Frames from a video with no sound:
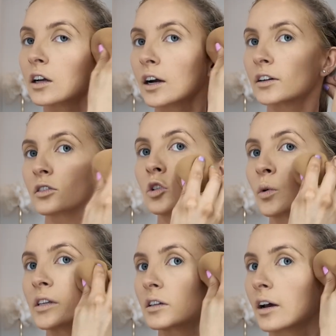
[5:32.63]
kind of
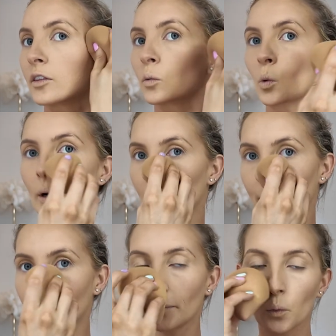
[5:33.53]
squeezing out the water.
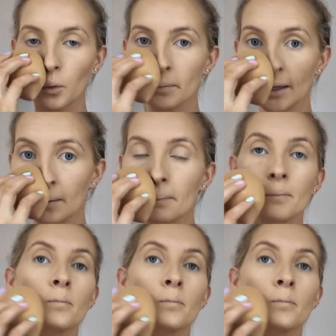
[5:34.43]
Whoopsie.